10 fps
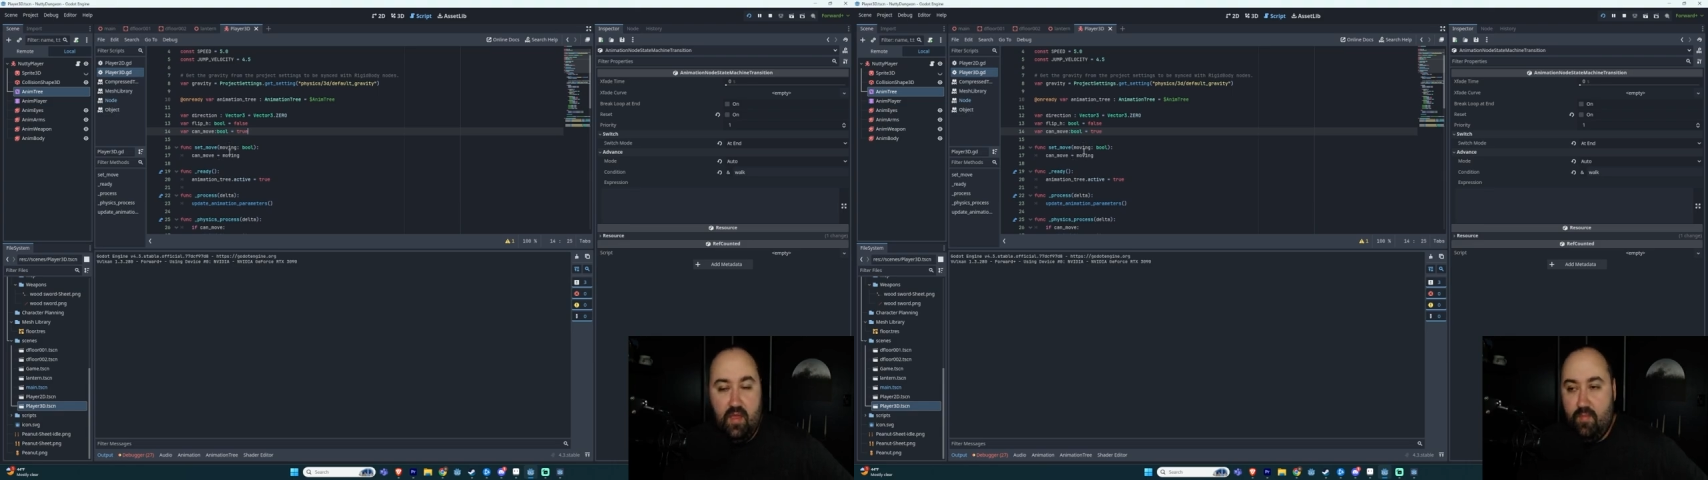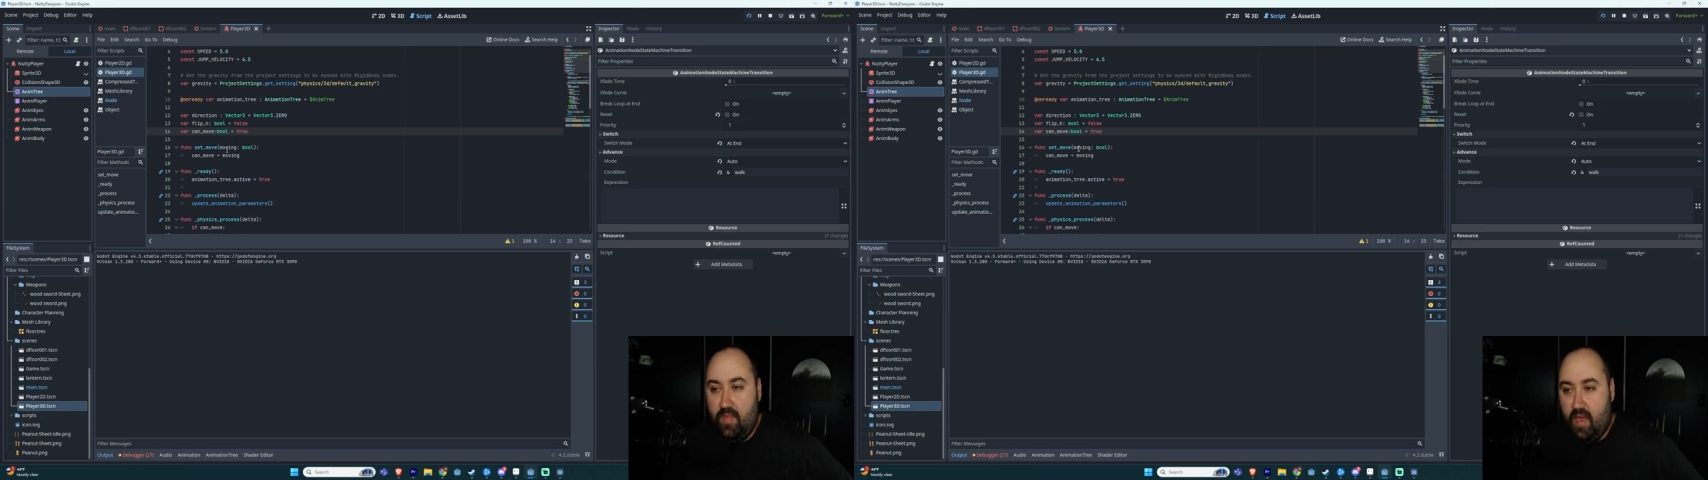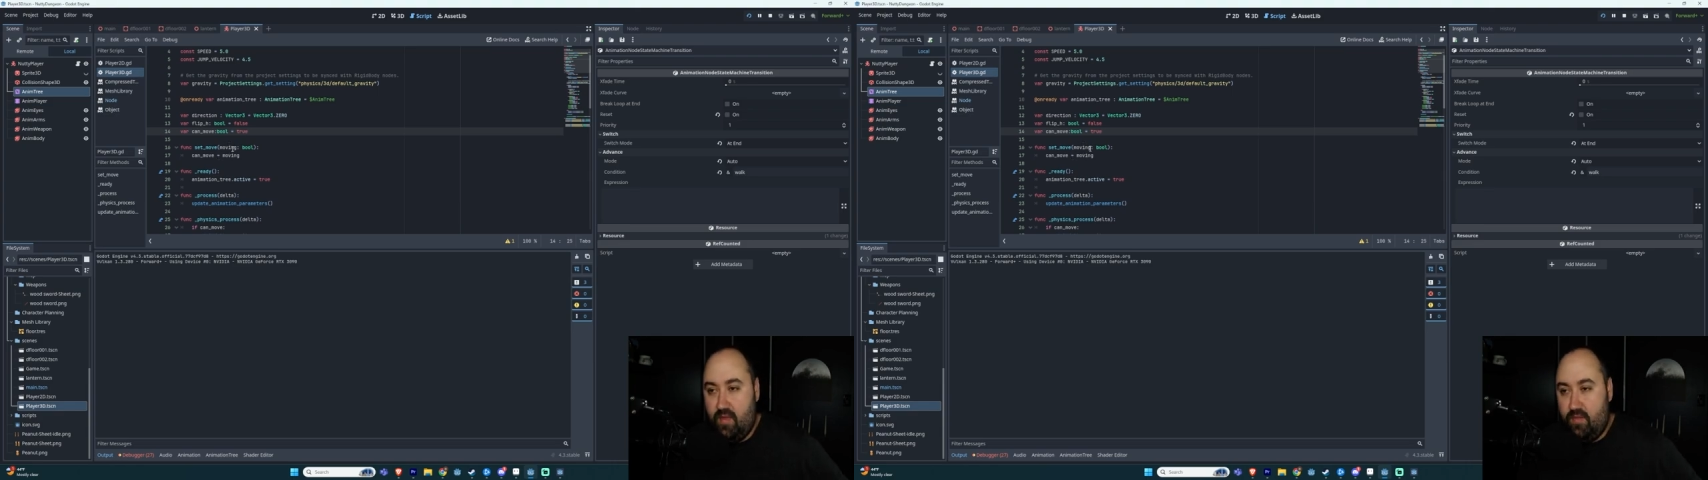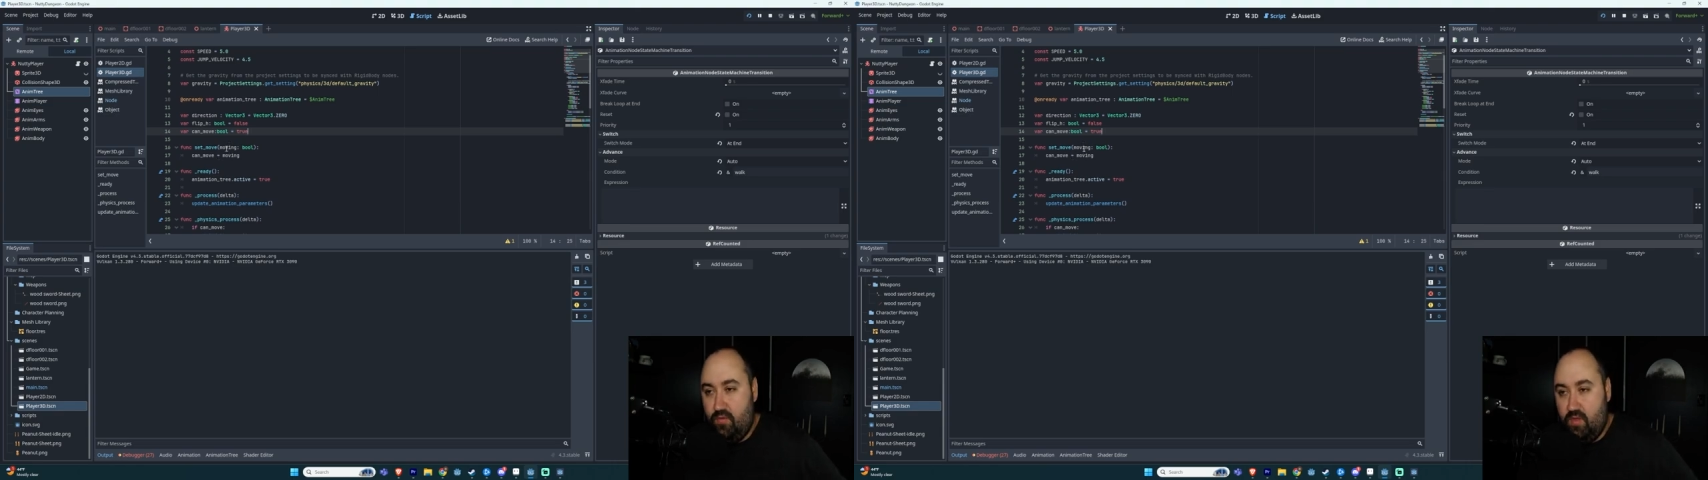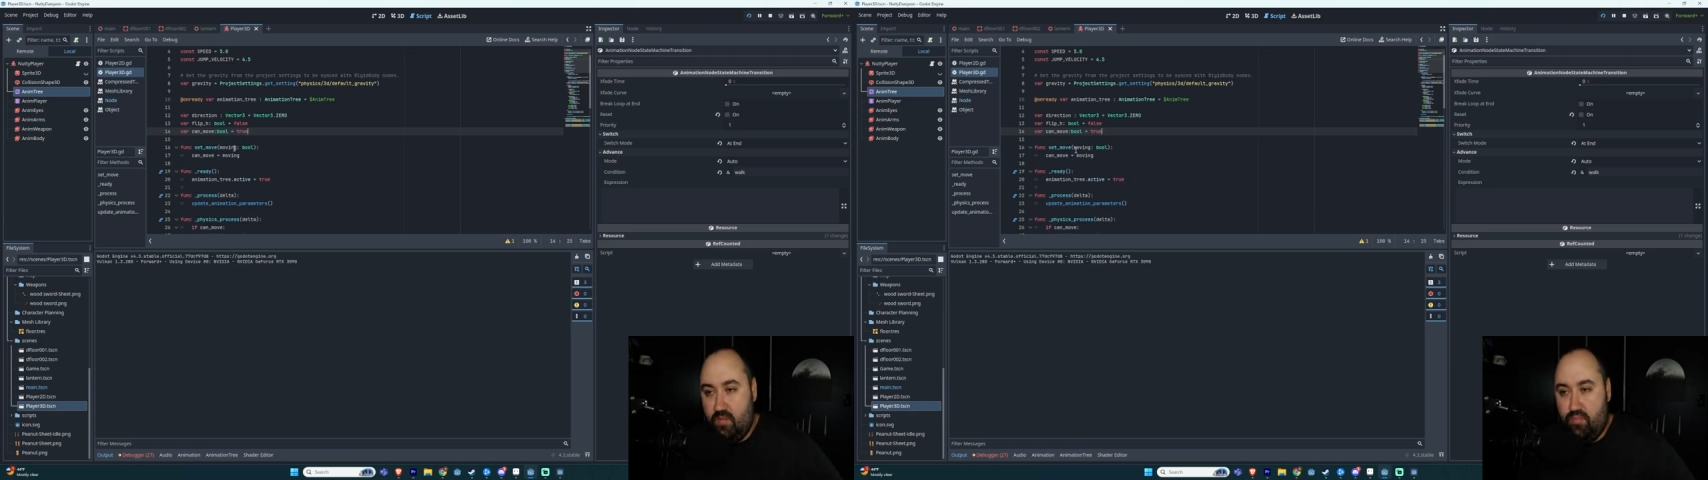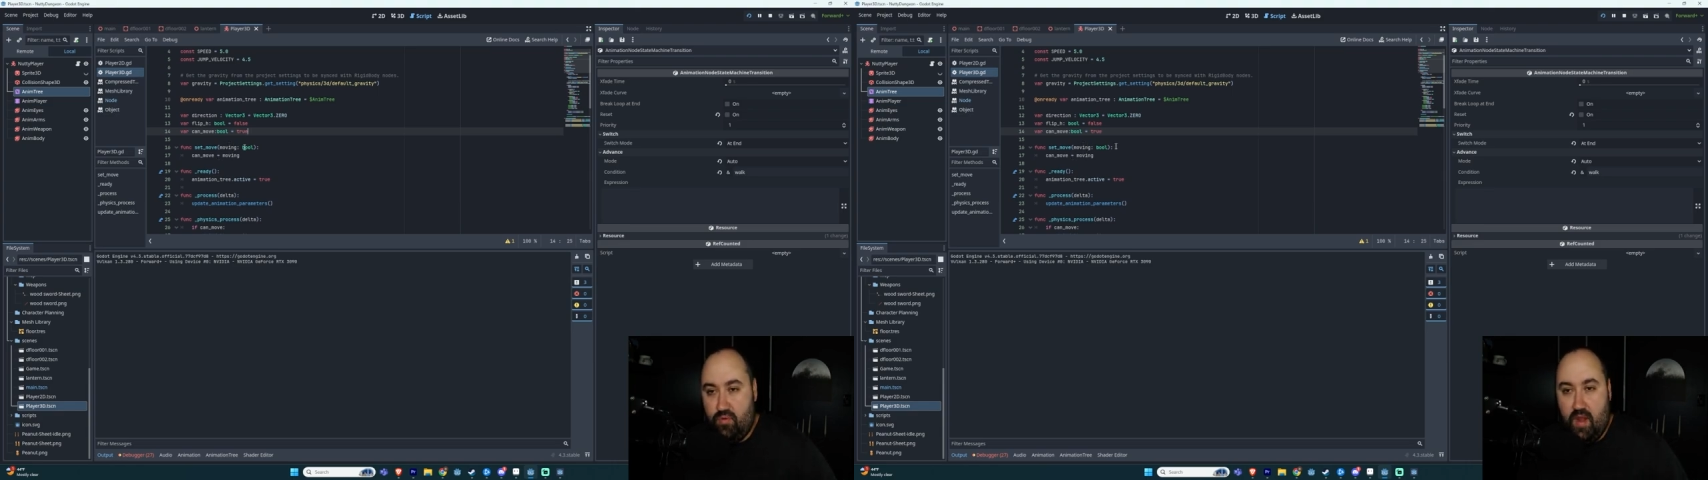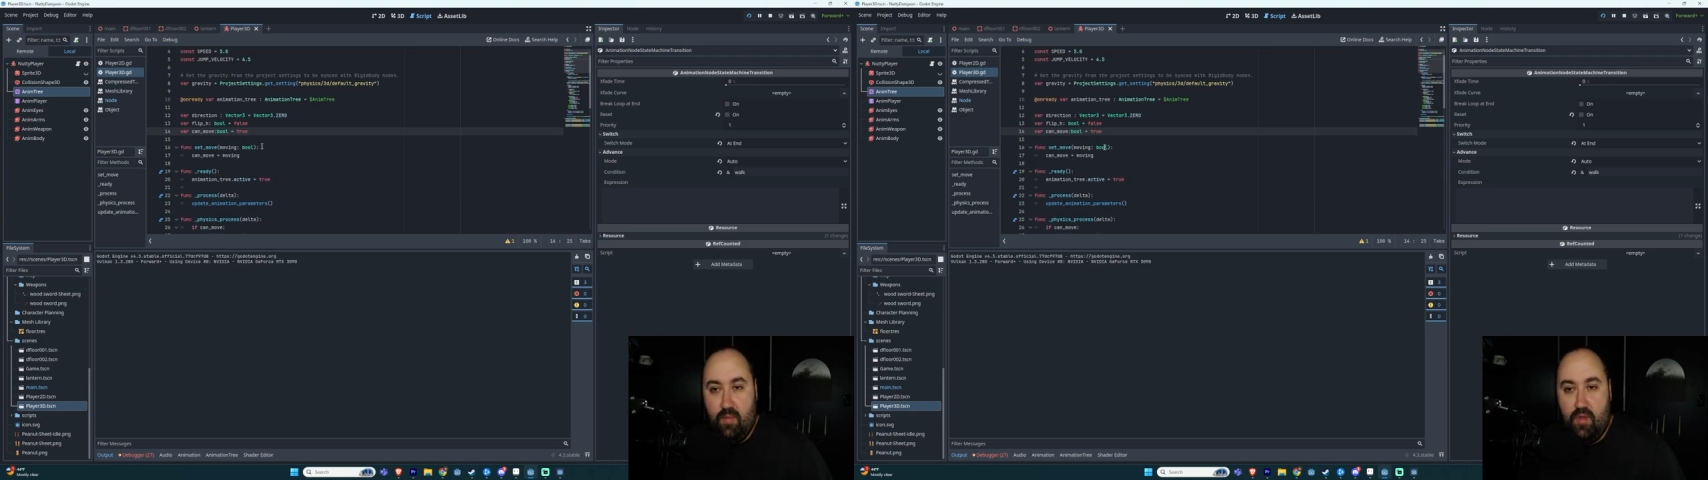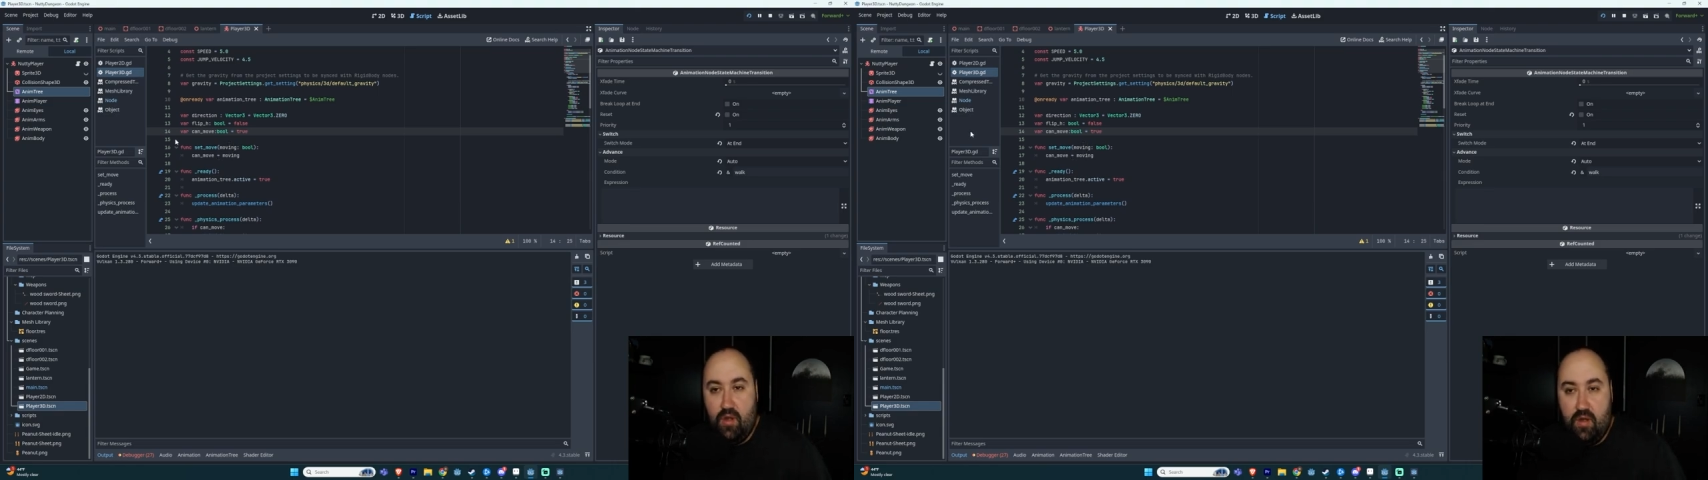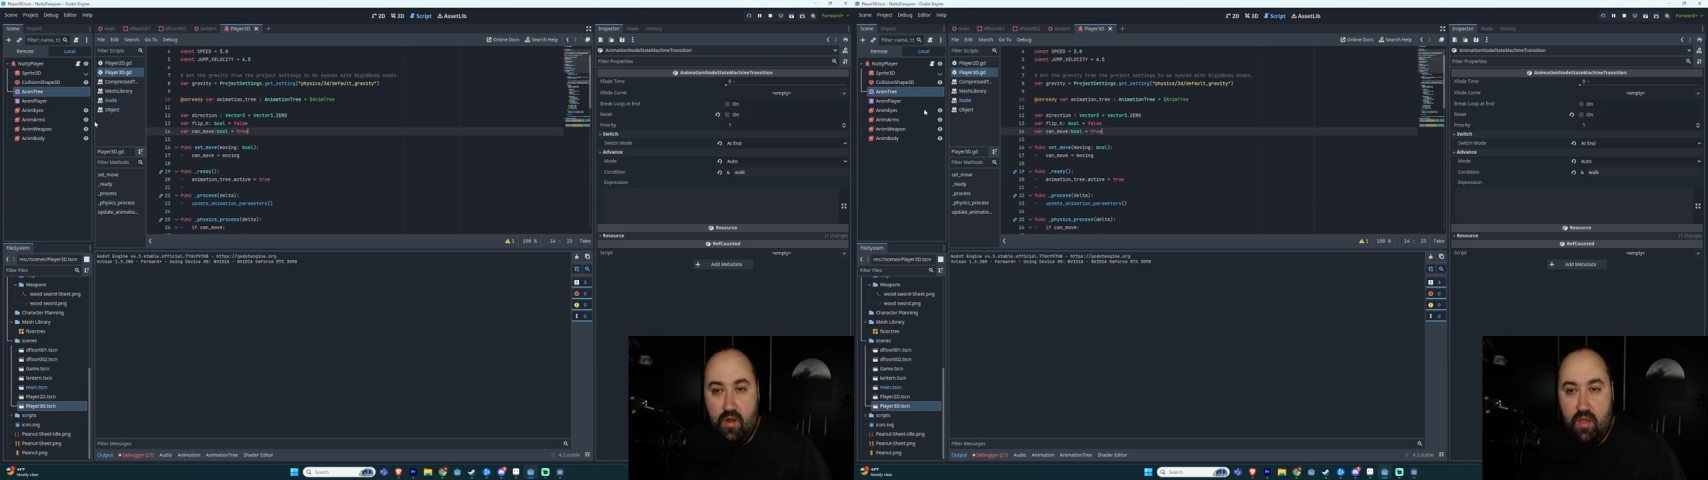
Pass through this parameter.